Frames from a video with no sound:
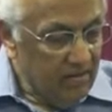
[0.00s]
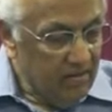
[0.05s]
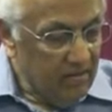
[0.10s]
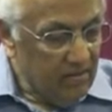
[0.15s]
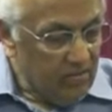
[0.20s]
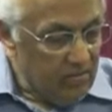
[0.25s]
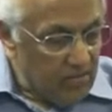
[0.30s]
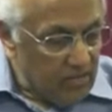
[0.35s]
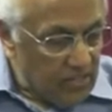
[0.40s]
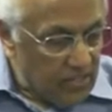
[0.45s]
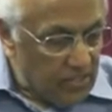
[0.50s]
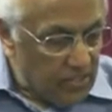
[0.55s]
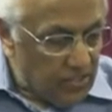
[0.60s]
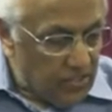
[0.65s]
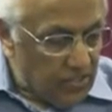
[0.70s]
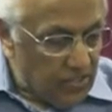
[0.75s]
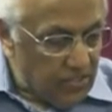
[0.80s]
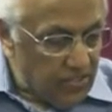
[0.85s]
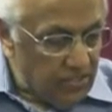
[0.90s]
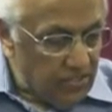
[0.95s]
the
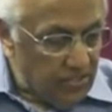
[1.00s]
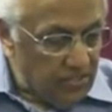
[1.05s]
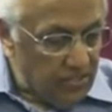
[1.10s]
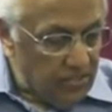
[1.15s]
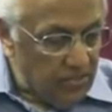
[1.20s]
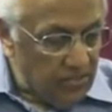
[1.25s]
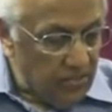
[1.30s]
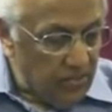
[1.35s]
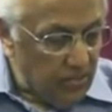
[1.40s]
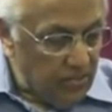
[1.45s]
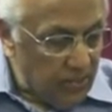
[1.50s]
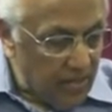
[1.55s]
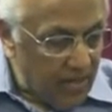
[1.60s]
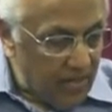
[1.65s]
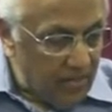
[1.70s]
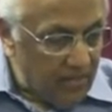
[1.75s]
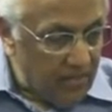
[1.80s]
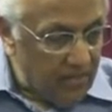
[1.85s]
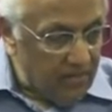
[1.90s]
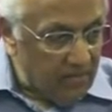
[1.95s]
richness, the
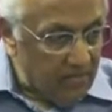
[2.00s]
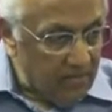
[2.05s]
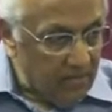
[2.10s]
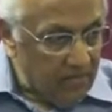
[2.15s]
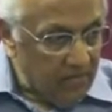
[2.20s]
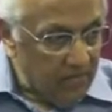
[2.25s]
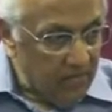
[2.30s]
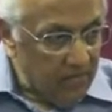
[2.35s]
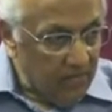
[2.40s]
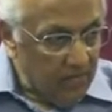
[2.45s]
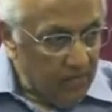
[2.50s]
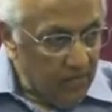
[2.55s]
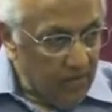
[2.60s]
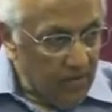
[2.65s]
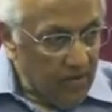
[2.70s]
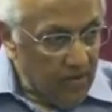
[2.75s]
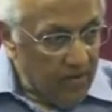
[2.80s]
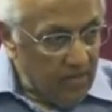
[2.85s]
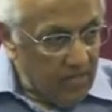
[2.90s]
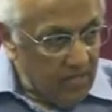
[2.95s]
wealth,
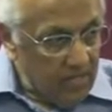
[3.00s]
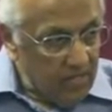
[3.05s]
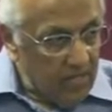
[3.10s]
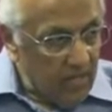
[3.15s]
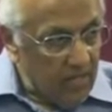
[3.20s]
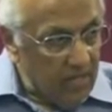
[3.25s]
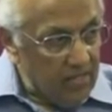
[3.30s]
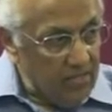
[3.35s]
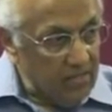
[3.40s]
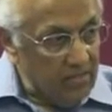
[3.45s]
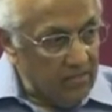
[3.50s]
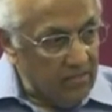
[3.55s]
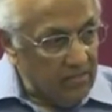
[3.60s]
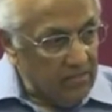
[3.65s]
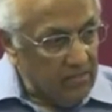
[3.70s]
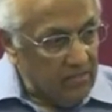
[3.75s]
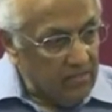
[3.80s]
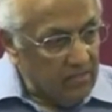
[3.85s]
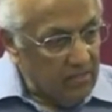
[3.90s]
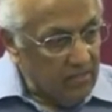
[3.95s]
or the
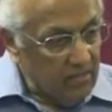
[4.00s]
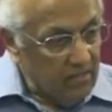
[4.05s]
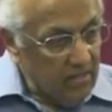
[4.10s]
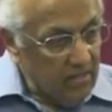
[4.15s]
intelligence.